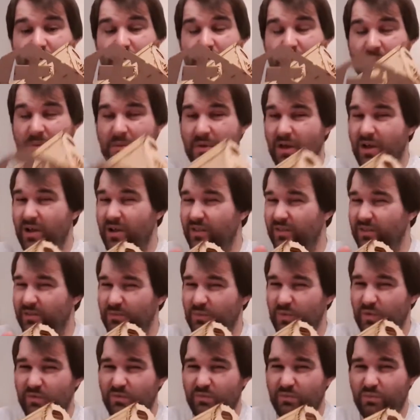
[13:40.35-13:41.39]
Be a bit hard to
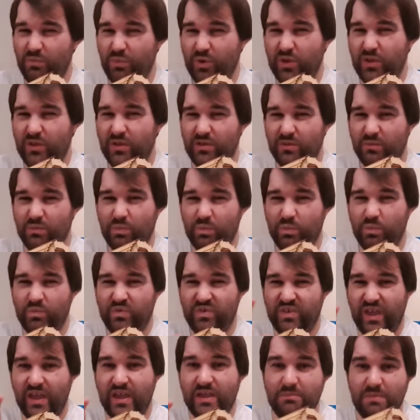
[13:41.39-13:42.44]
move them, but you can
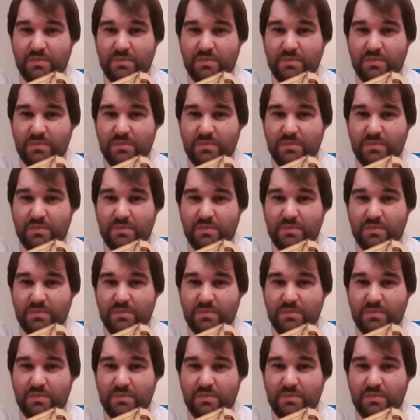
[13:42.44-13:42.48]
say